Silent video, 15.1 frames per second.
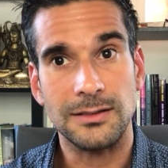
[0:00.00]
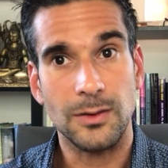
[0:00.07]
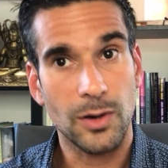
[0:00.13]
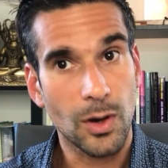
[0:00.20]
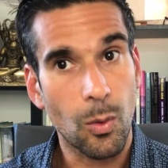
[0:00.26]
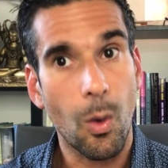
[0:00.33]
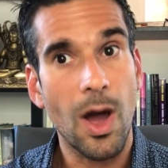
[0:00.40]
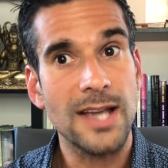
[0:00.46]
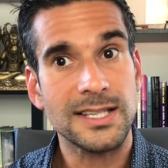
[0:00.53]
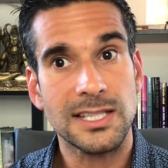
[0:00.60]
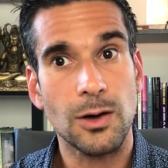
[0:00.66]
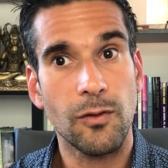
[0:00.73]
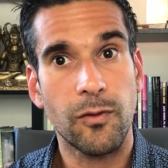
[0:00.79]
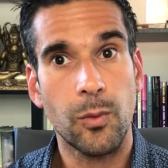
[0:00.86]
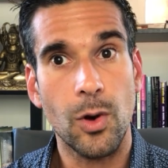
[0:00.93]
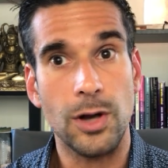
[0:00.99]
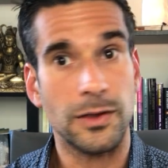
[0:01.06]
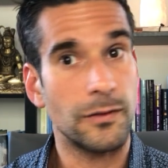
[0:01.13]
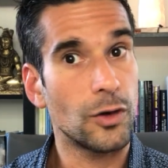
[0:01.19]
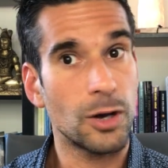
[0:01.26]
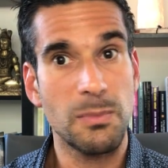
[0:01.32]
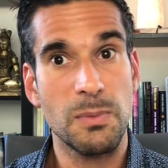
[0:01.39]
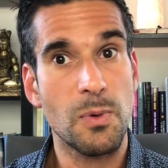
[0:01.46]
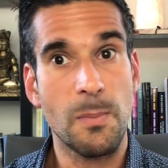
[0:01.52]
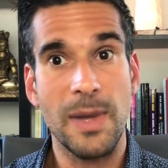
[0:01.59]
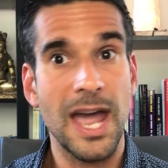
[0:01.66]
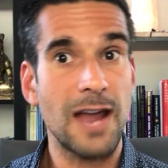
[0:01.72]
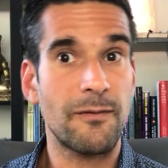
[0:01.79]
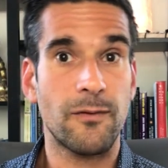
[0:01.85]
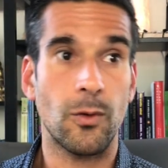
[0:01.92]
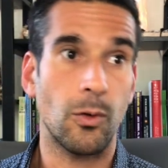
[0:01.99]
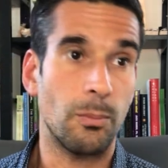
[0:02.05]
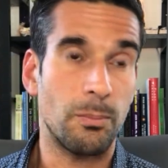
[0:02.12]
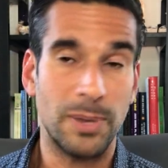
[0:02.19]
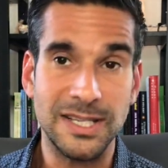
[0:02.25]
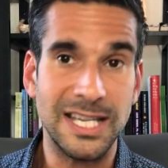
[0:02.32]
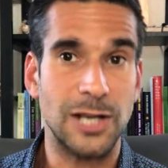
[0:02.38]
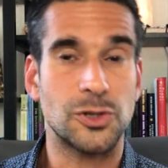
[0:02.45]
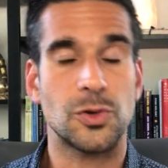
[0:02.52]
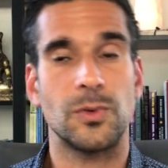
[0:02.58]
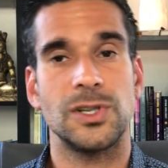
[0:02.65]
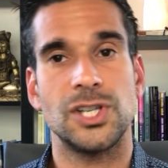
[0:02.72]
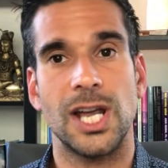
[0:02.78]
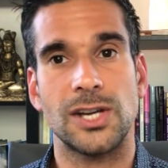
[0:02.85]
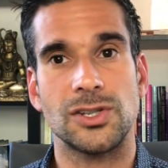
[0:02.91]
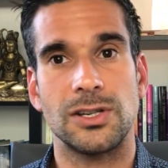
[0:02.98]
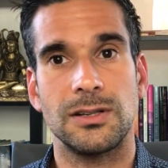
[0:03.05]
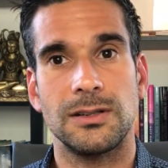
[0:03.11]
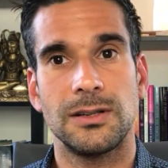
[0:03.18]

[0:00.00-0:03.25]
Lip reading: It requires self-worth. You've got to be prepared for potential rejection.